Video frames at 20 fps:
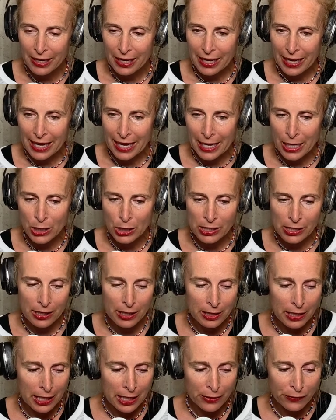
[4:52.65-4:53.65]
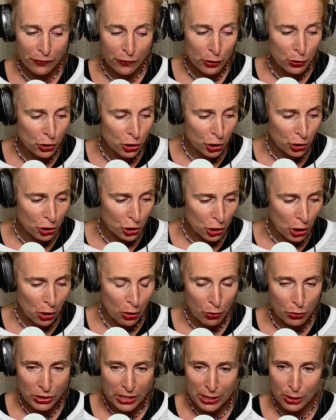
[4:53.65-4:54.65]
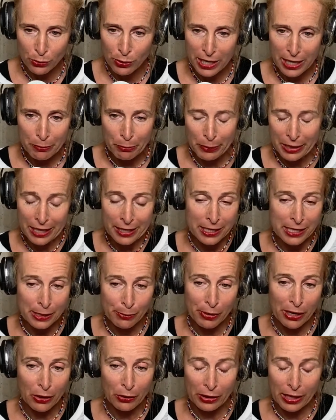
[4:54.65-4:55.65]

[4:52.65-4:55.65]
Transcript: And in future shows, that's what I meant about,